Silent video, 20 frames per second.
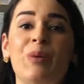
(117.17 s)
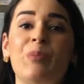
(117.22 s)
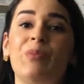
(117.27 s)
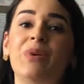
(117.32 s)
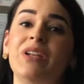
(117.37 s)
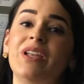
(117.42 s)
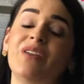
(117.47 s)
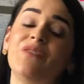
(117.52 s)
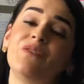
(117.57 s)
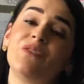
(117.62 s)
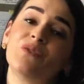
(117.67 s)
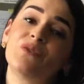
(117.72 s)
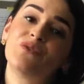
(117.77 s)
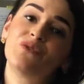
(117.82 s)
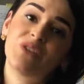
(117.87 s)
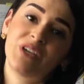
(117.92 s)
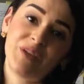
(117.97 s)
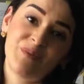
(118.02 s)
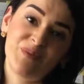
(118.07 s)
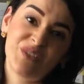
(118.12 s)
But if you
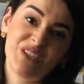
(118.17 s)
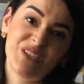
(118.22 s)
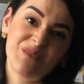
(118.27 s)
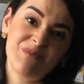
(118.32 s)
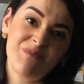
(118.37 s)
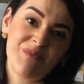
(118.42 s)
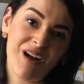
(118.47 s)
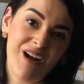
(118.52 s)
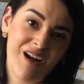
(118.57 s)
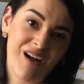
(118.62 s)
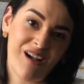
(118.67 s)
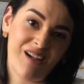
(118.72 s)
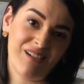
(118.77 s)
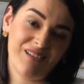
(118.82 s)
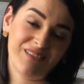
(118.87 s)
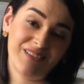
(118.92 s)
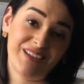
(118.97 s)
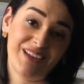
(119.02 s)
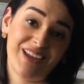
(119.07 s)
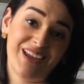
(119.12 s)
dream
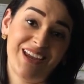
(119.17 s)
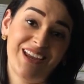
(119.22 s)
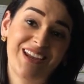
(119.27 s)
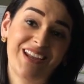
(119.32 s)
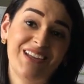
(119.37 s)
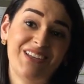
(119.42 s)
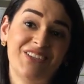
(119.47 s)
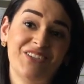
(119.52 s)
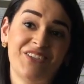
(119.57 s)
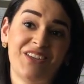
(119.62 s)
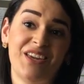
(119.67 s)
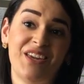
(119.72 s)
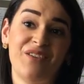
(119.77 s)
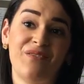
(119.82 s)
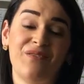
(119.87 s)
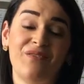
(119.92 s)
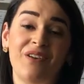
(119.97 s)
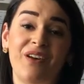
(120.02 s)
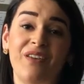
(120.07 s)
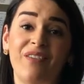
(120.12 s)
small and
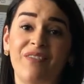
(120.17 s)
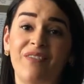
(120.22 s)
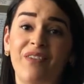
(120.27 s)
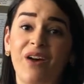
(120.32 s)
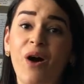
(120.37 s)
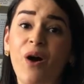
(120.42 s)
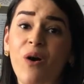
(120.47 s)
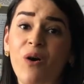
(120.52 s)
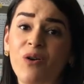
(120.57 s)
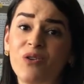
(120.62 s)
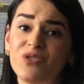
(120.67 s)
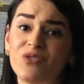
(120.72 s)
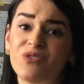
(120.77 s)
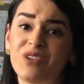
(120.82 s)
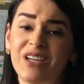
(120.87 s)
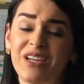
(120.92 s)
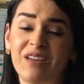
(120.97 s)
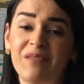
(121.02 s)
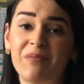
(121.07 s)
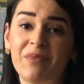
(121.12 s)
achieve the whole
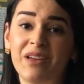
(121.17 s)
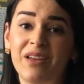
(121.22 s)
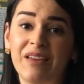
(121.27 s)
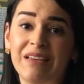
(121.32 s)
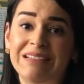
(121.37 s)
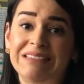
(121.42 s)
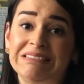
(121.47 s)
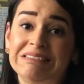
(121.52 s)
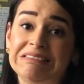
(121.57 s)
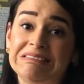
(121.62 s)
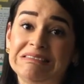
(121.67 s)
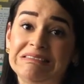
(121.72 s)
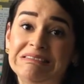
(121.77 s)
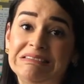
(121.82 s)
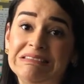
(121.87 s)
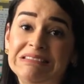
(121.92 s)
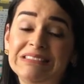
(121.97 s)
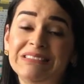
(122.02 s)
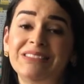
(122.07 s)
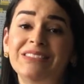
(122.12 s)
dream,
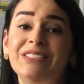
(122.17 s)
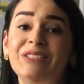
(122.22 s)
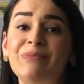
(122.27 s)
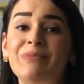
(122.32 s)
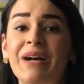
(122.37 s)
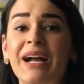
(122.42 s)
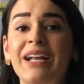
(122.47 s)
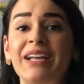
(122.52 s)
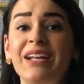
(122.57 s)
you might